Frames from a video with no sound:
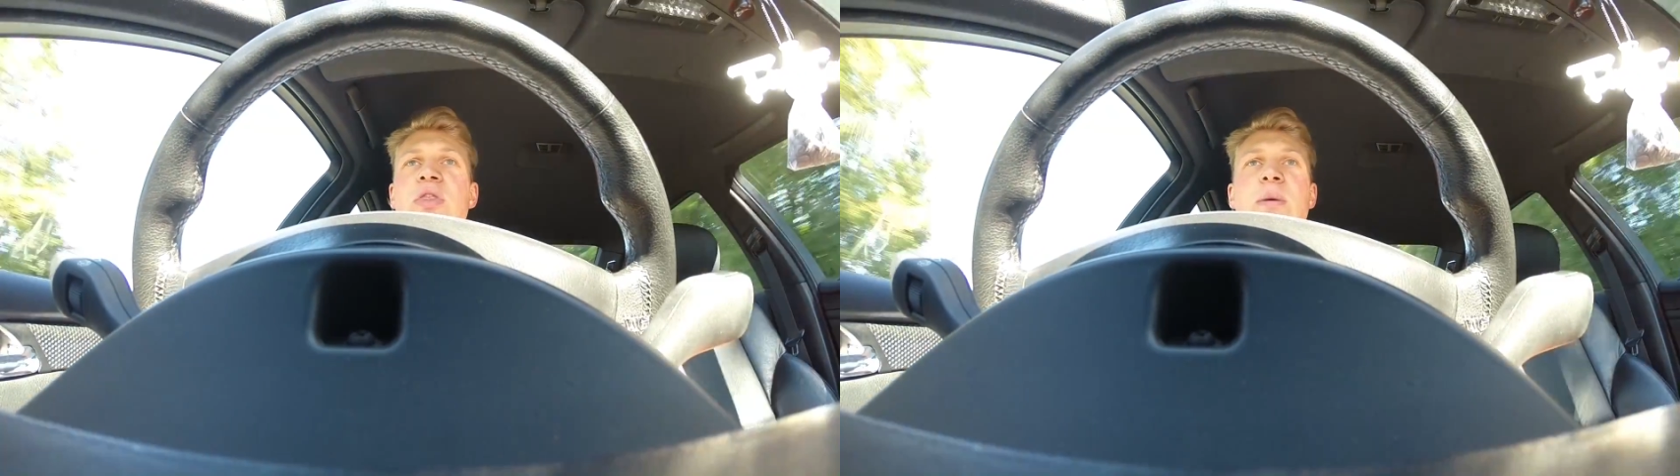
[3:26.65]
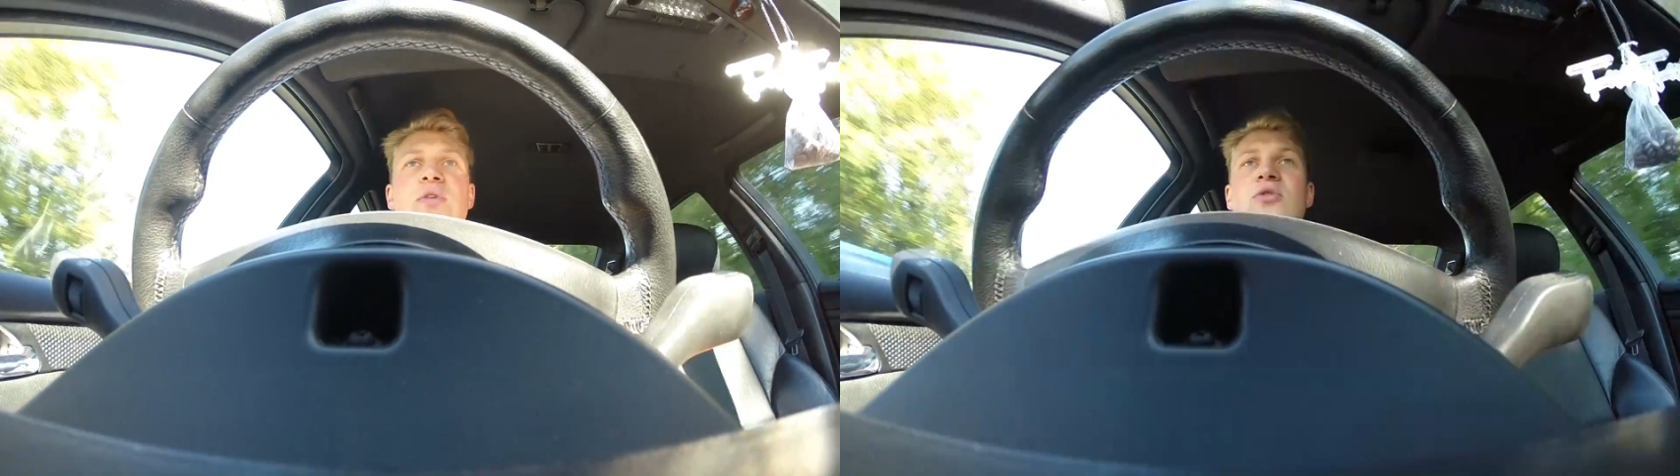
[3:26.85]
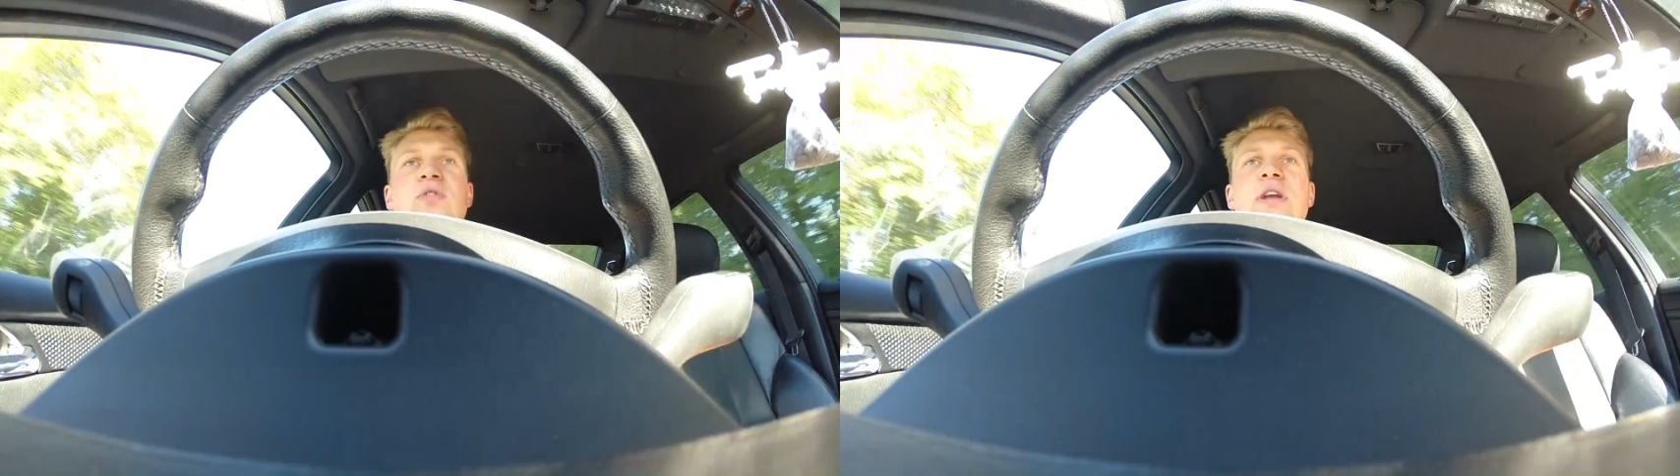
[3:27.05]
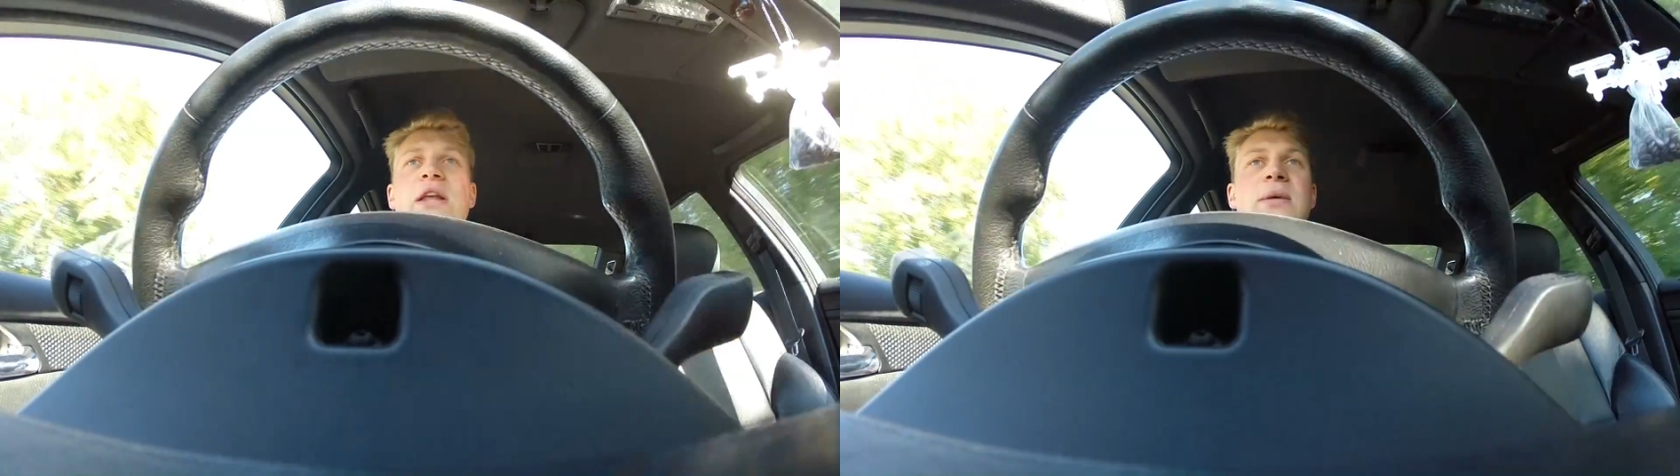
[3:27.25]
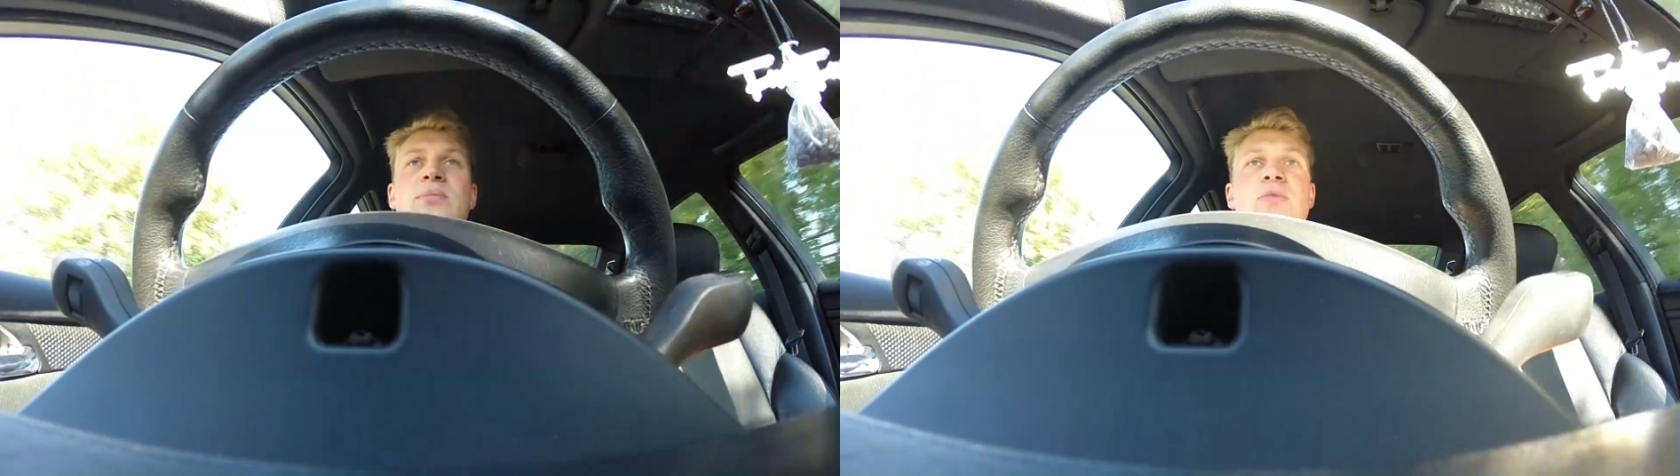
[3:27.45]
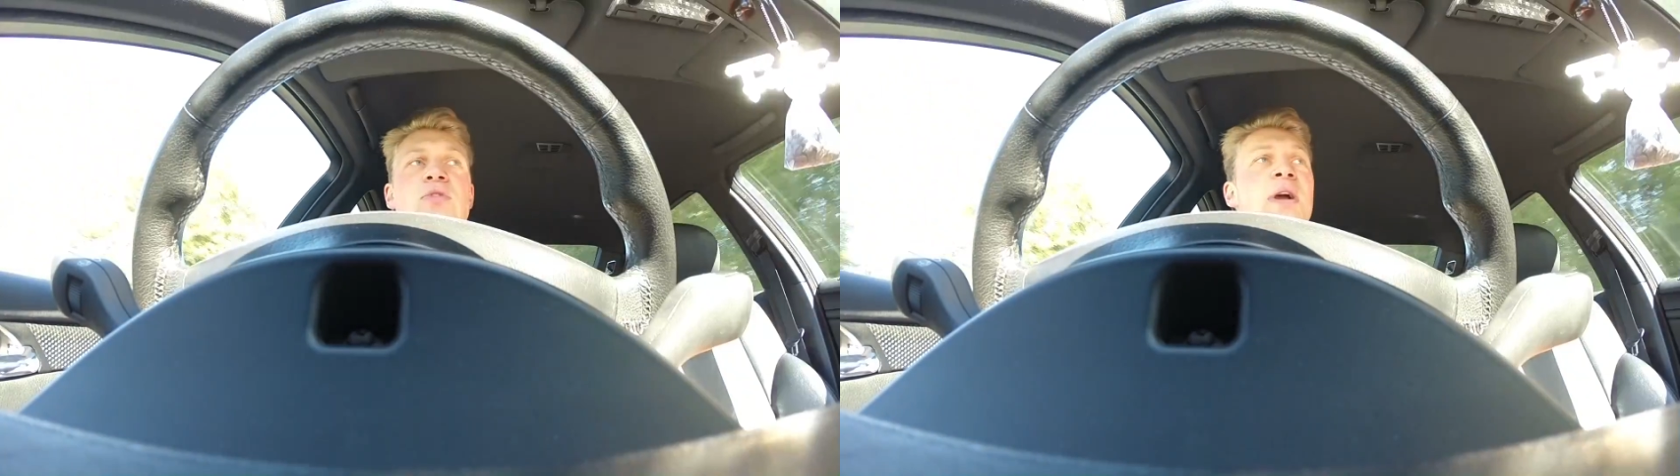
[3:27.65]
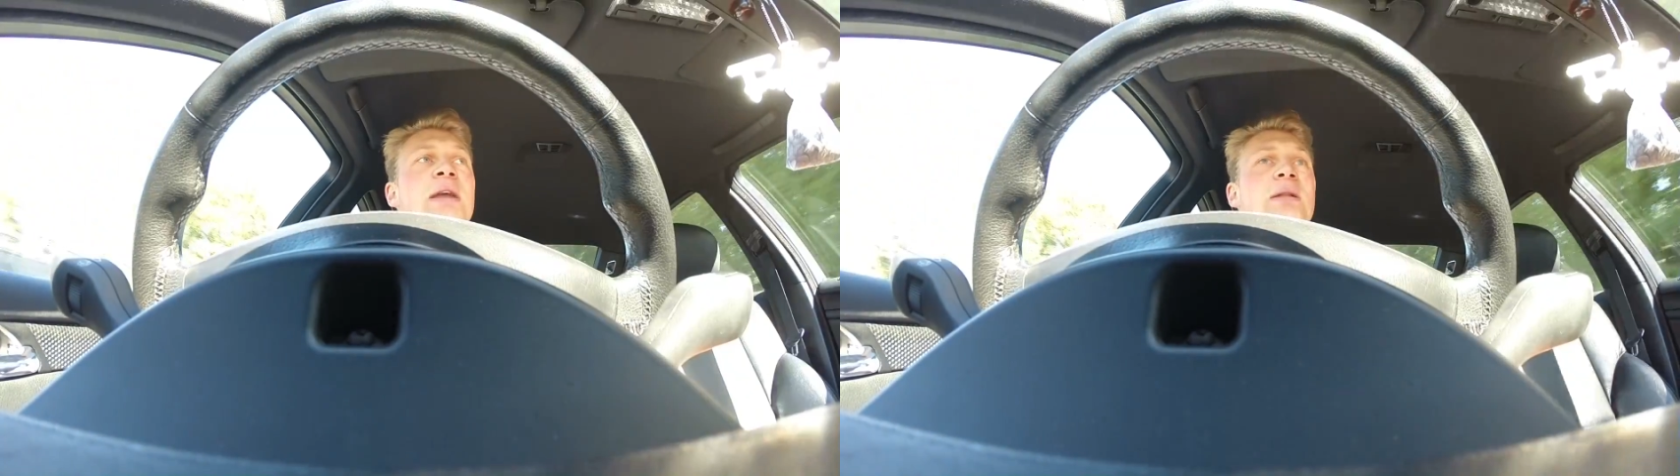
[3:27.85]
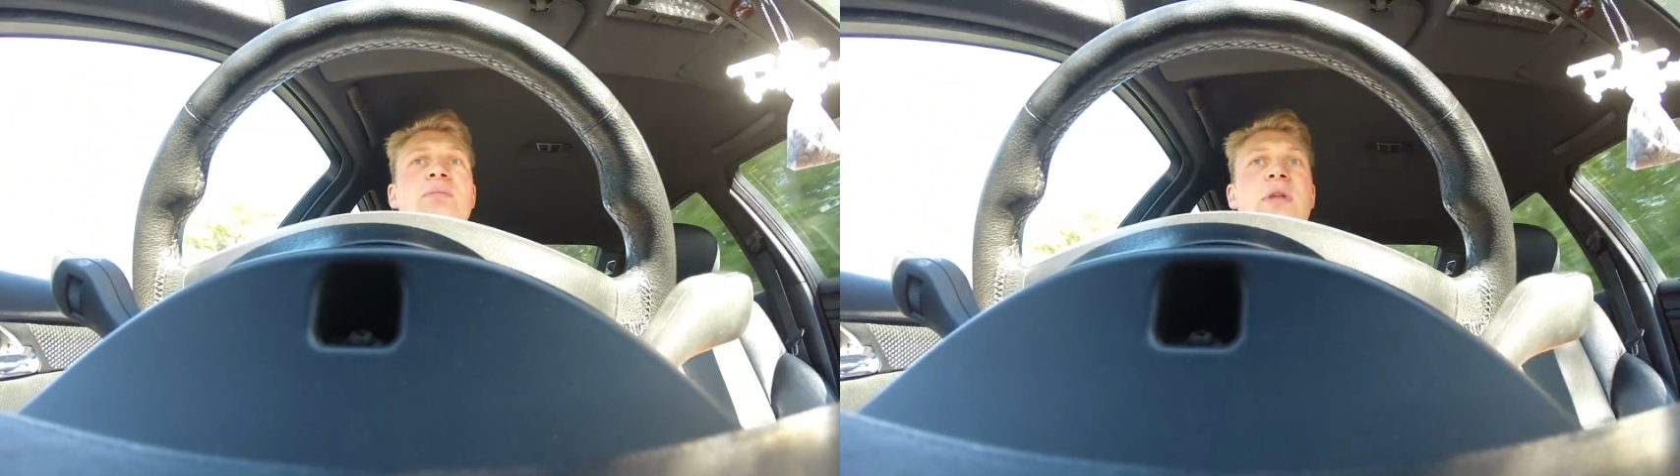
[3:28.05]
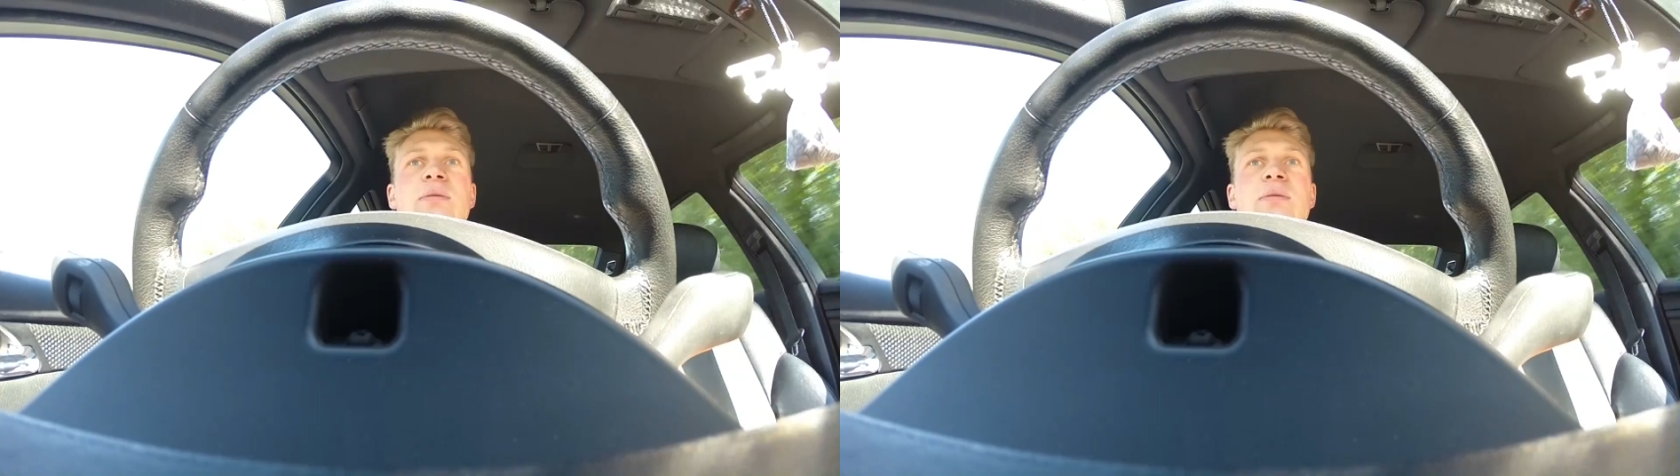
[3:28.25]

that was really great and,